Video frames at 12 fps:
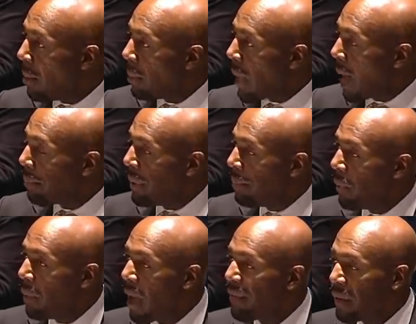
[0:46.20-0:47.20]
Black
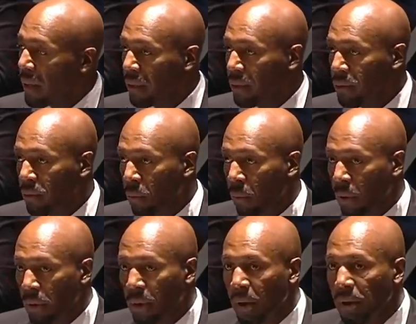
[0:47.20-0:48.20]
people have
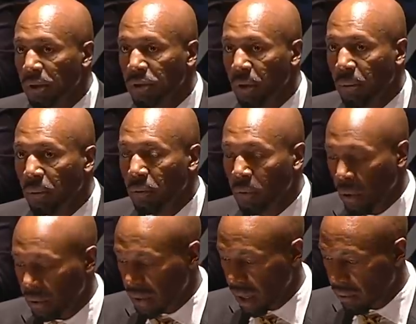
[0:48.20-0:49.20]
endured Jim
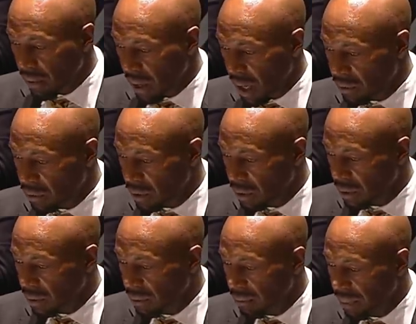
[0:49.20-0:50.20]
Crow segregation,